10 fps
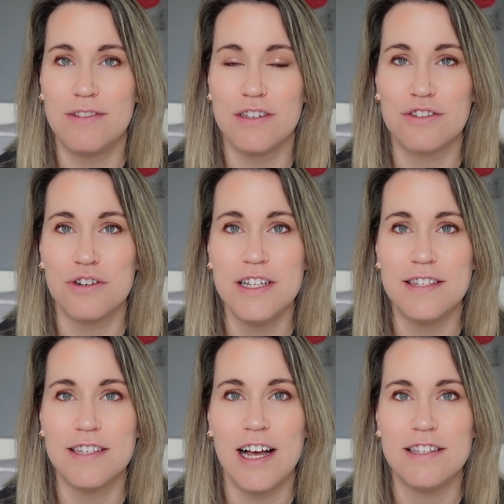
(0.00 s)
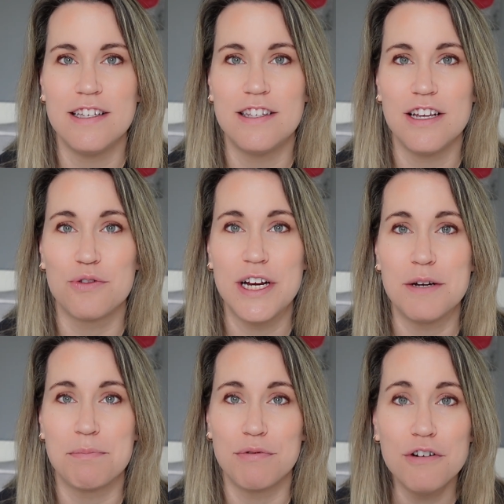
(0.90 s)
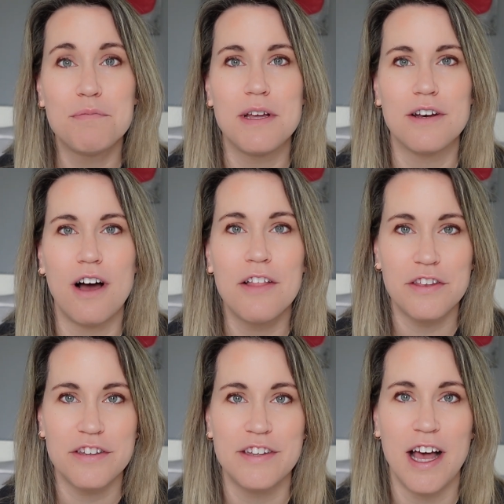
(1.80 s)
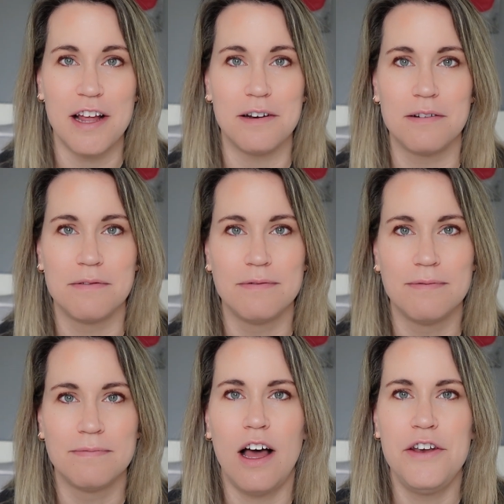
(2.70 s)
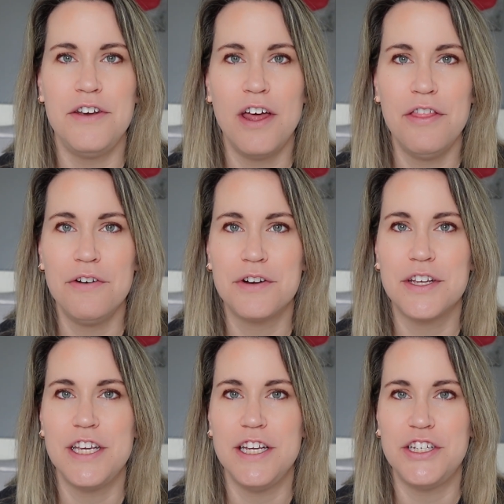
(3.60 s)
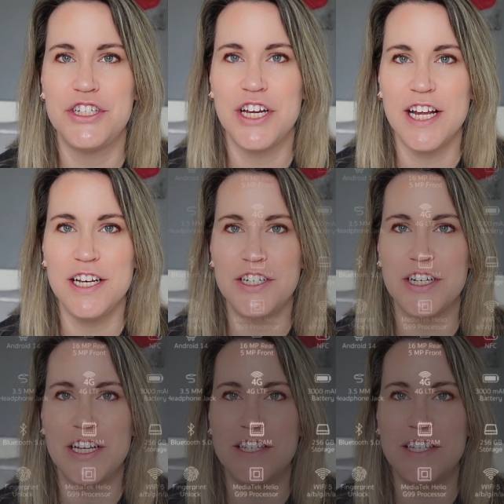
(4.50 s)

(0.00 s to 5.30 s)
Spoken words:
the screen size is a great improvement on the design. Another key change